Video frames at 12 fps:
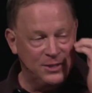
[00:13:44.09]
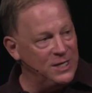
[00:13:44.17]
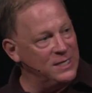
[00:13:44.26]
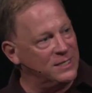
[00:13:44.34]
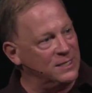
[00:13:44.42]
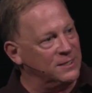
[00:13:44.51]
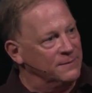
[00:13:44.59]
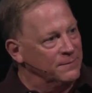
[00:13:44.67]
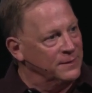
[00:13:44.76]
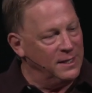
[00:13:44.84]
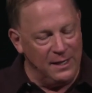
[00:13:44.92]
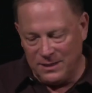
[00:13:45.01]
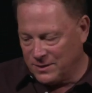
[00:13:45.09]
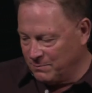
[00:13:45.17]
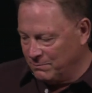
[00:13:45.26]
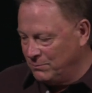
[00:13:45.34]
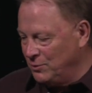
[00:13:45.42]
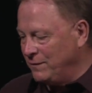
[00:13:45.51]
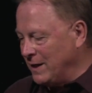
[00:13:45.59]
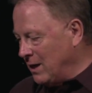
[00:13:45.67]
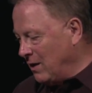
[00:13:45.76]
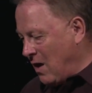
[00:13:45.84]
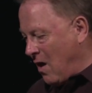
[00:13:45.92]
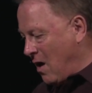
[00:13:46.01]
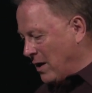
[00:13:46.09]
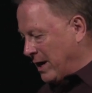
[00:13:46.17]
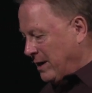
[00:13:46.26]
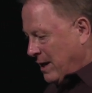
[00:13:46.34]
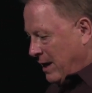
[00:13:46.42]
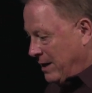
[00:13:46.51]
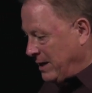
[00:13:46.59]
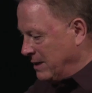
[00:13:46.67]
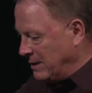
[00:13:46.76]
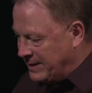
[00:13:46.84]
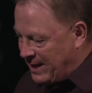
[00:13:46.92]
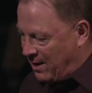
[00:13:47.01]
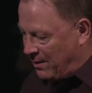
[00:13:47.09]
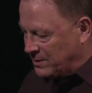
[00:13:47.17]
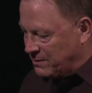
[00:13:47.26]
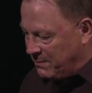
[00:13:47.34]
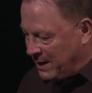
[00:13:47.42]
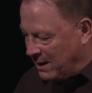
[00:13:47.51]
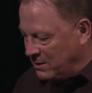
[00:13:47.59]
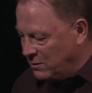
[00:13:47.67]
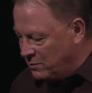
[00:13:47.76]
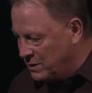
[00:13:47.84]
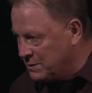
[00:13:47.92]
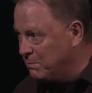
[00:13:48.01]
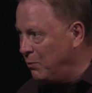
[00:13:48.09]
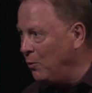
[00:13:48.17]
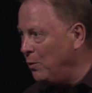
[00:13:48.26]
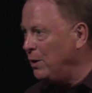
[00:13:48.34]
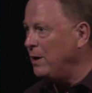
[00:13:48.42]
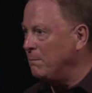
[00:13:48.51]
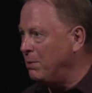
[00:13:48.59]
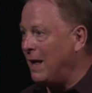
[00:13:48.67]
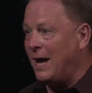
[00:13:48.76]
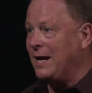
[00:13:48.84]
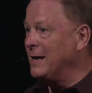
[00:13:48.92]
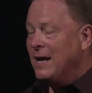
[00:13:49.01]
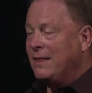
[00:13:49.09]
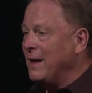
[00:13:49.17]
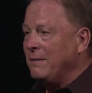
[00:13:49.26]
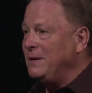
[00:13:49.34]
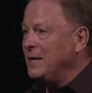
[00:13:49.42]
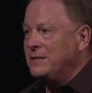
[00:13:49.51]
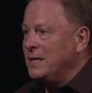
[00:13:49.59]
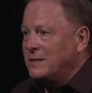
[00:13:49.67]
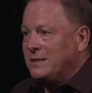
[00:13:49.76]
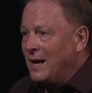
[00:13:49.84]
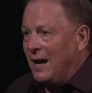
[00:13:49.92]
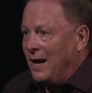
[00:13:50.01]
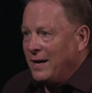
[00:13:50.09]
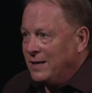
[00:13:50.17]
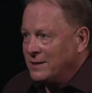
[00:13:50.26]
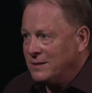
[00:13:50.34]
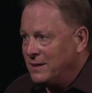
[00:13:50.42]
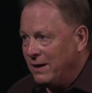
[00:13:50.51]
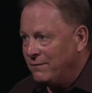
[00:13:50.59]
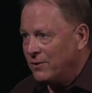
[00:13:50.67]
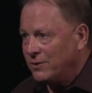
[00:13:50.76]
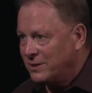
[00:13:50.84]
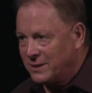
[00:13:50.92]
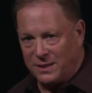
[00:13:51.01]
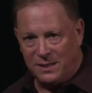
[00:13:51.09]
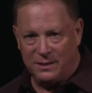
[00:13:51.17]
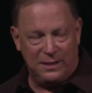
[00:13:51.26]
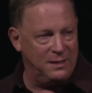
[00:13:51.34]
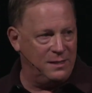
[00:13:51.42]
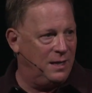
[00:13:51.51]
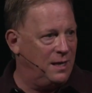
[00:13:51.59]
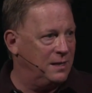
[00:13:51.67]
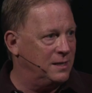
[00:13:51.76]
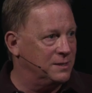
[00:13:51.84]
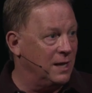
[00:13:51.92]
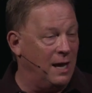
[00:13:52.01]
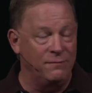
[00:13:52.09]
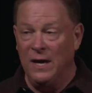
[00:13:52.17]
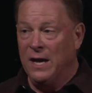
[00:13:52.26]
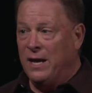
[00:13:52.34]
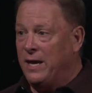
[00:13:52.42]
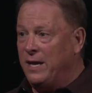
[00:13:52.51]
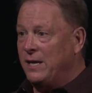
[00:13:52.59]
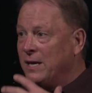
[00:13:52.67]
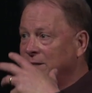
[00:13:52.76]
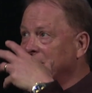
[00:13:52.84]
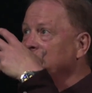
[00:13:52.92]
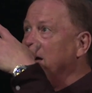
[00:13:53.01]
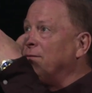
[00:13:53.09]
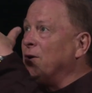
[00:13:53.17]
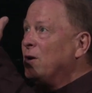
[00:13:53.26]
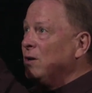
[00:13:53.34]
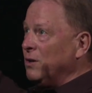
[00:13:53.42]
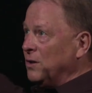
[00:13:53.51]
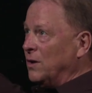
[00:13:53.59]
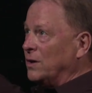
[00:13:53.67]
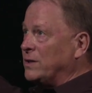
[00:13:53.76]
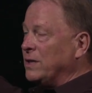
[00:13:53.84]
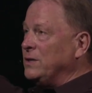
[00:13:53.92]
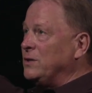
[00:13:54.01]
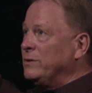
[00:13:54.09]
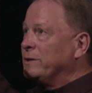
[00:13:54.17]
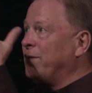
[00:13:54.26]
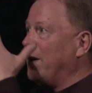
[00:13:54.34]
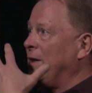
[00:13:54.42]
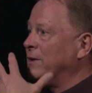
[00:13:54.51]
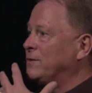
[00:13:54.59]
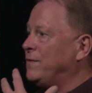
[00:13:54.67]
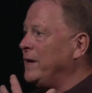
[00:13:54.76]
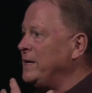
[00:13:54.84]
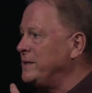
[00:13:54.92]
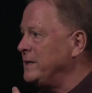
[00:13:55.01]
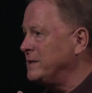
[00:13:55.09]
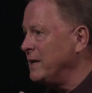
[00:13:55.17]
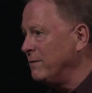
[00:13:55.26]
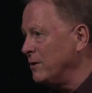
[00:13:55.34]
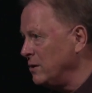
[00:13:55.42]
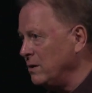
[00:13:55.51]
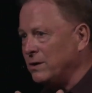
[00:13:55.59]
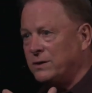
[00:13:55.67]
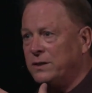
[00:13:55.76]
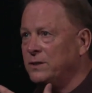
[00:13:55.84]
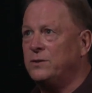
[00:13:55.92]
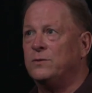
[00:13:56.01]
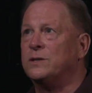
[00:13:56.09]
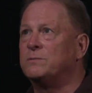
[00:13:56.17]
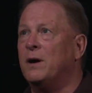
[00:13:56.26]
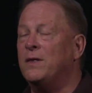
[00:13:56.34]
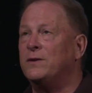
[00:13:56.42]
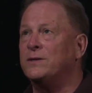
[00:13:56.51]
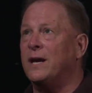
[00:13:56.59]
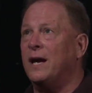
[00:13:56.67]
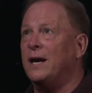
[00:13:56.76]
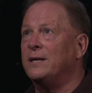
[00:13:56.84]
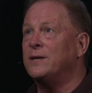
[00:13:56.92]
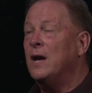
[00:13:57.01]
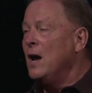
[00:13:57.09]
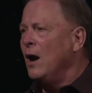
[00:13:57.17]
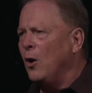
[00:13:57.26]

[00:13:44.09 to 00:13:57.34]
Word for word: Jesus is moving along and, and he encounters a man who is born blind. That means this guy has never seen a day in his life. He has never looked into his father's face, he's never looked into his mother's eyes.